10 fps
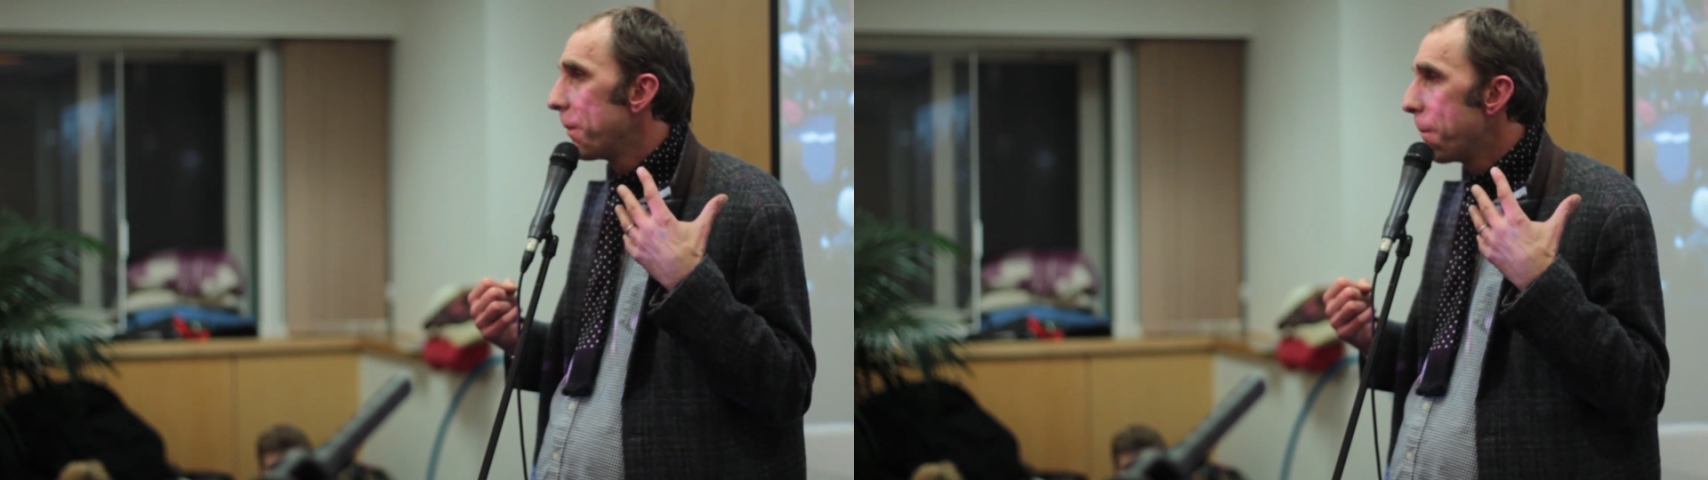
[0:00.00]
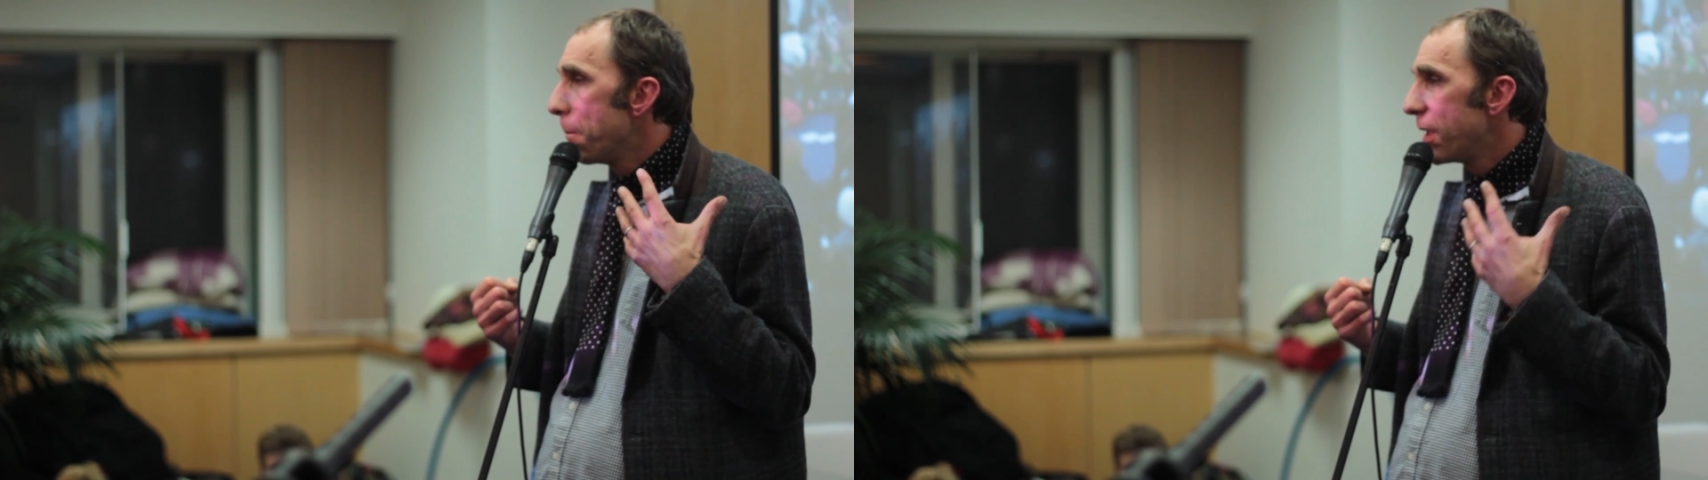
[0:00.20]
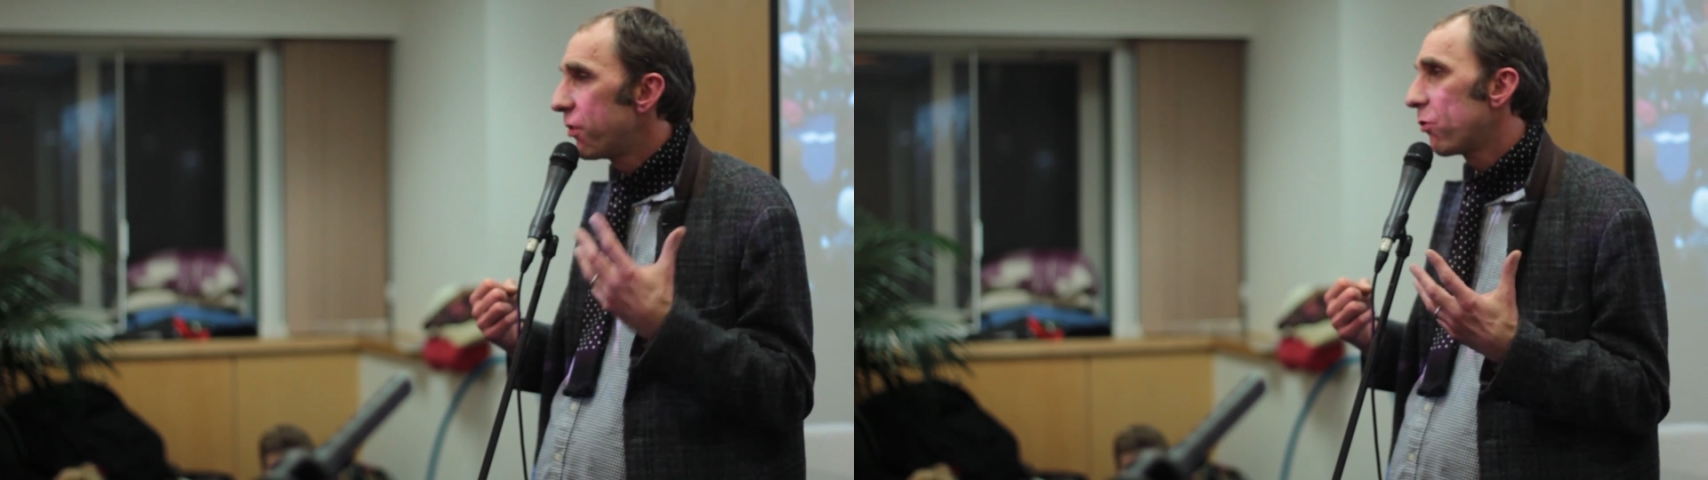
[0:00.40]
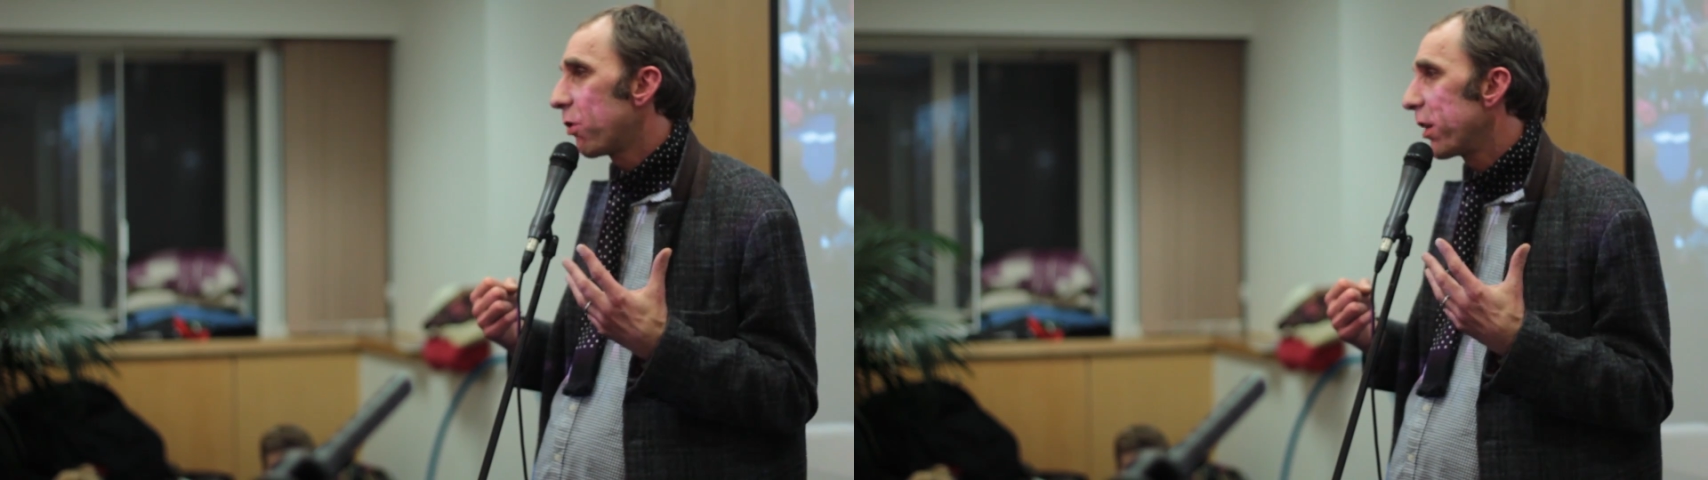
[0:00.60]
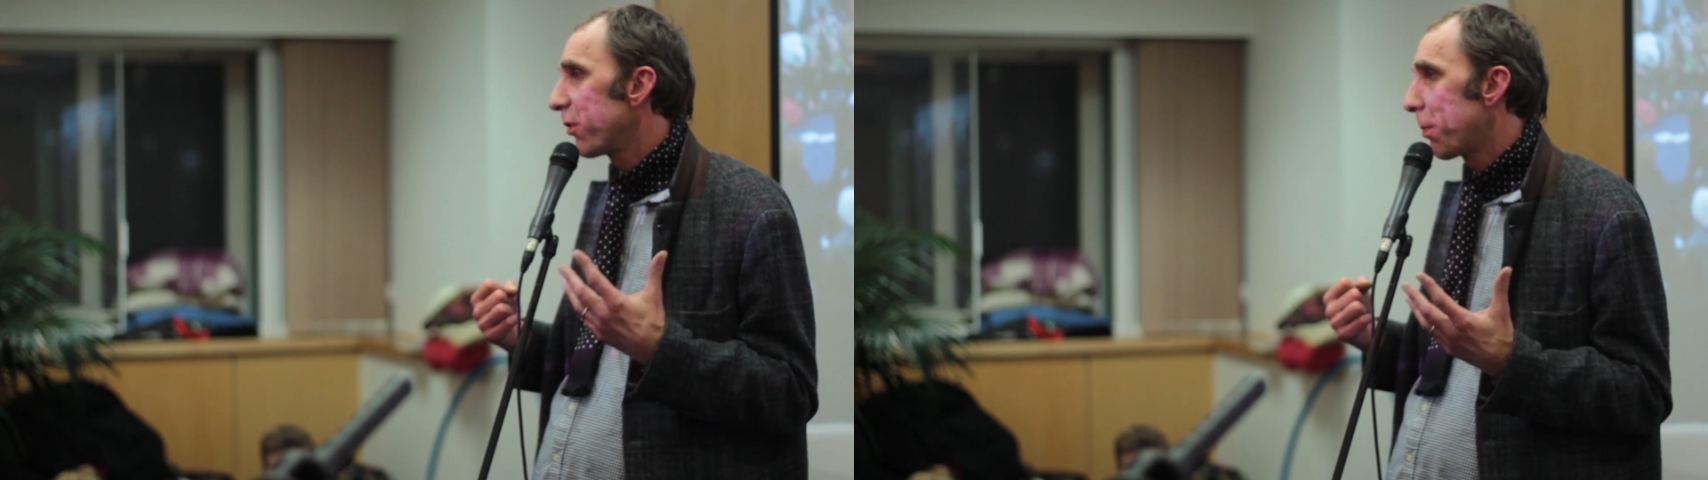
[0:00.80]

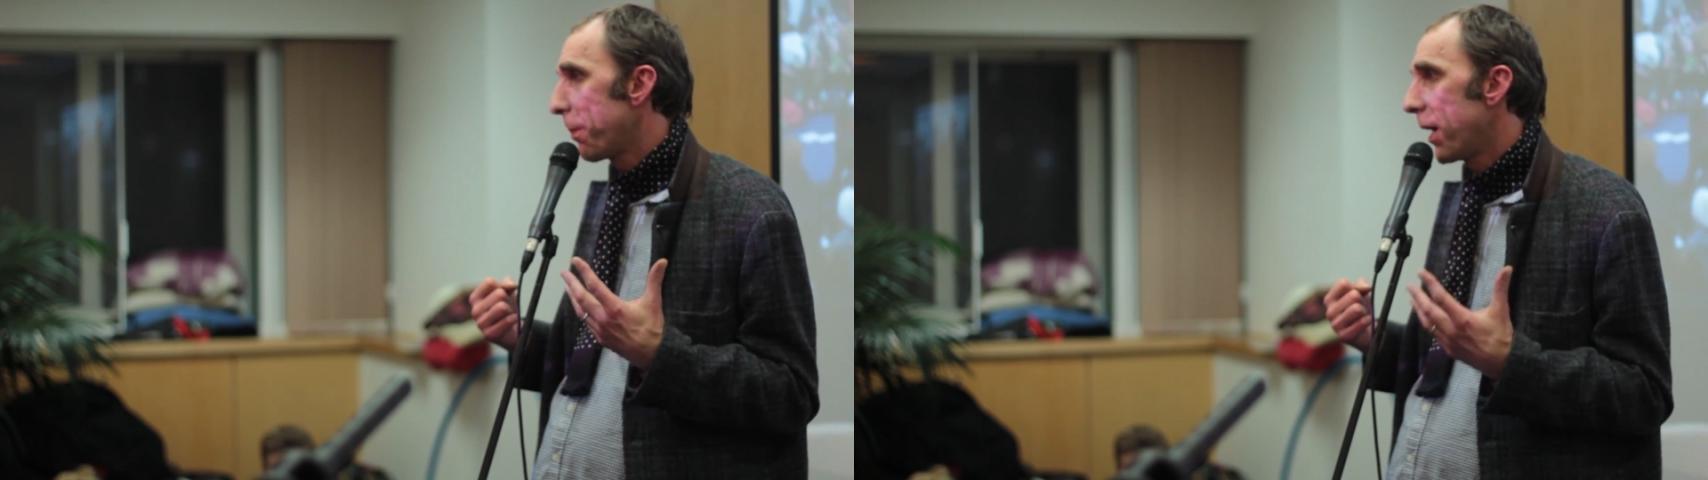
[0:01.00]
mistrust